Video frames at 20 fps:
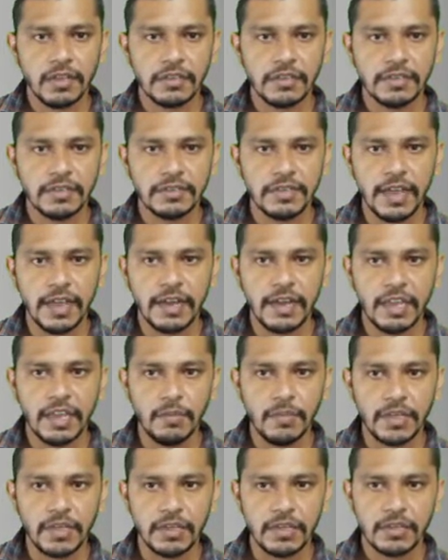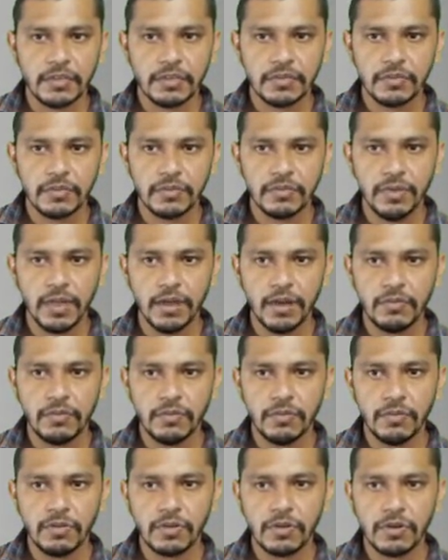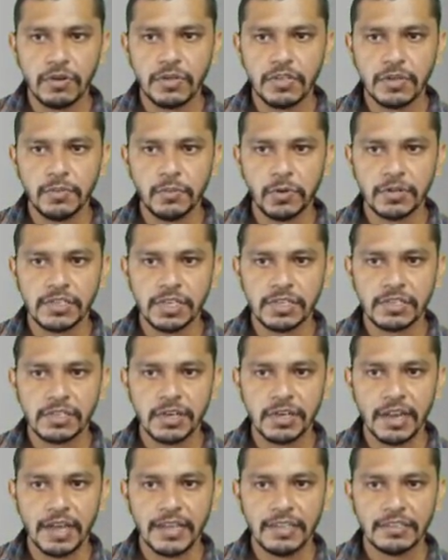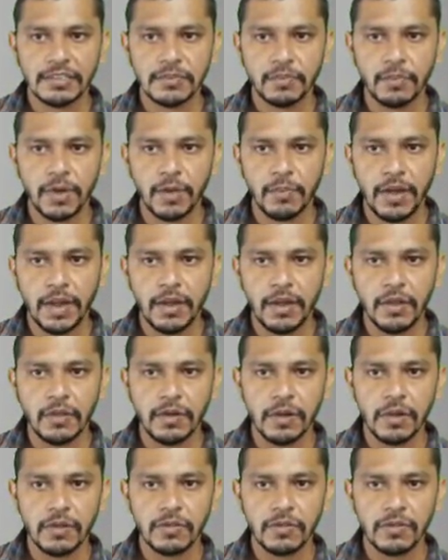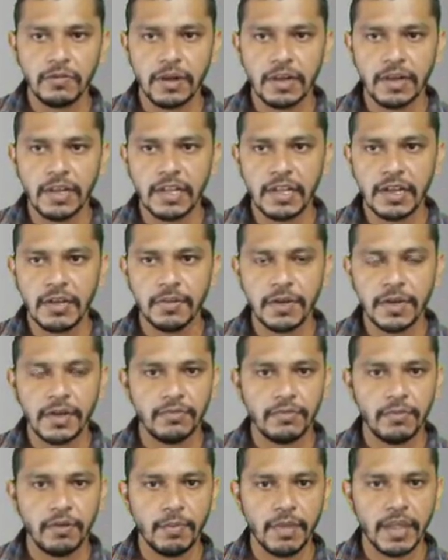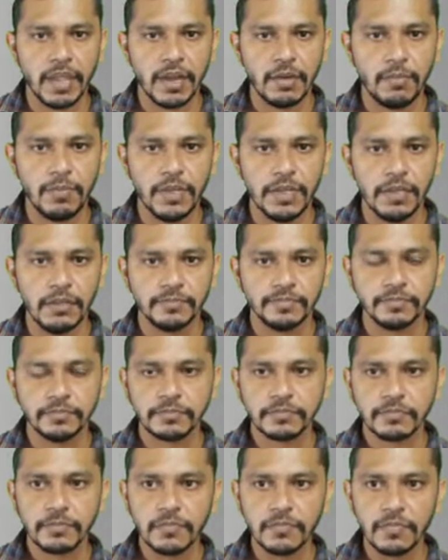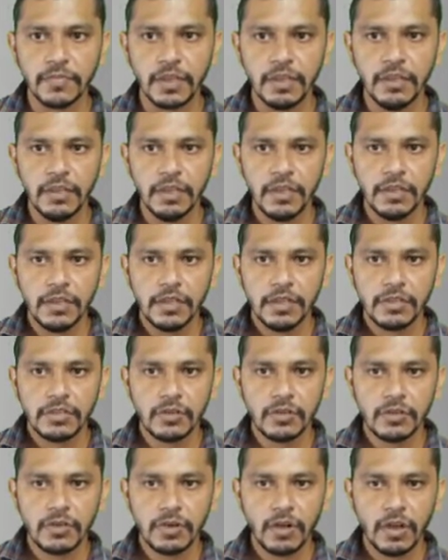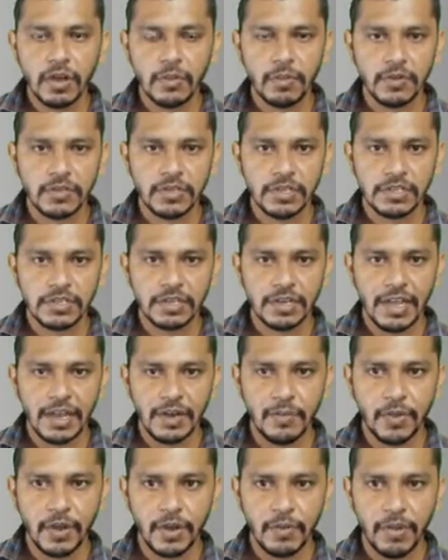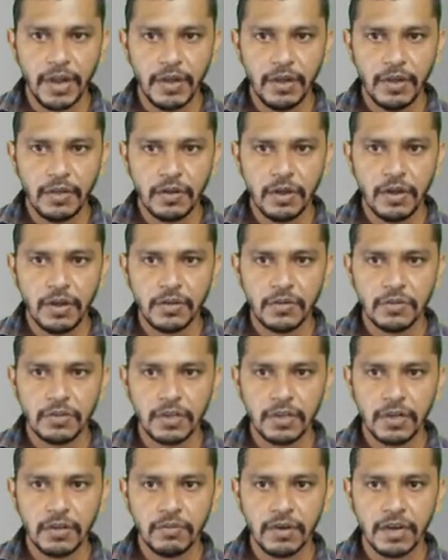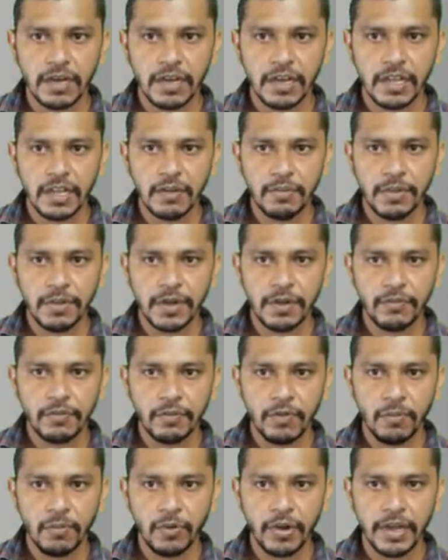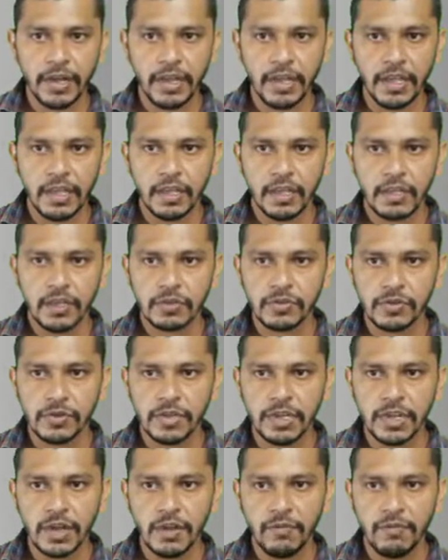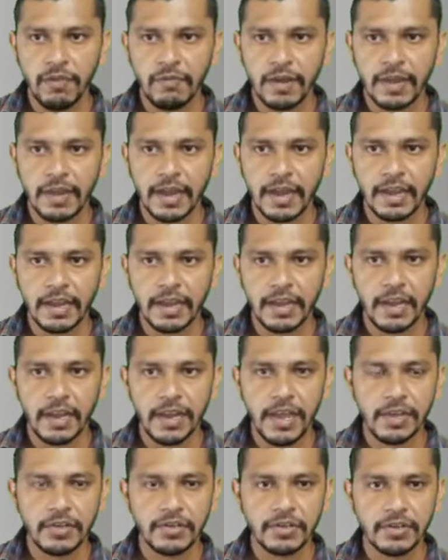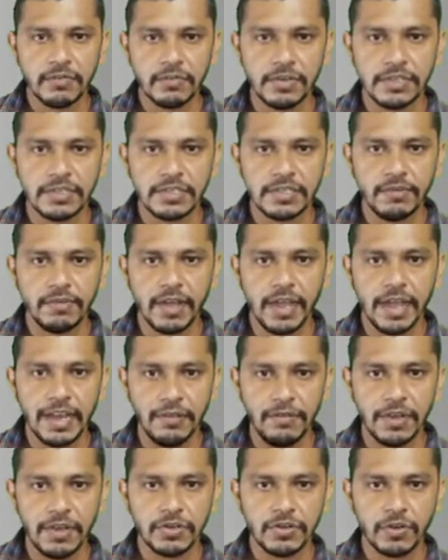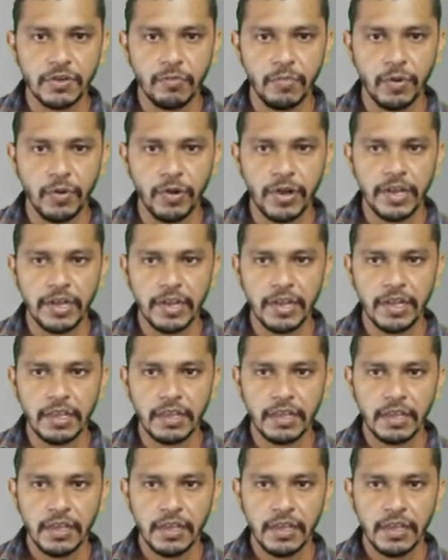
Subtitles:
this line AB, we have to draw the projection lines perpendicular to the vertical plane from A and B. So draw a projection line perpendicular to the vertical plane from point A. So here we will get A dash, which is our elevation of point A,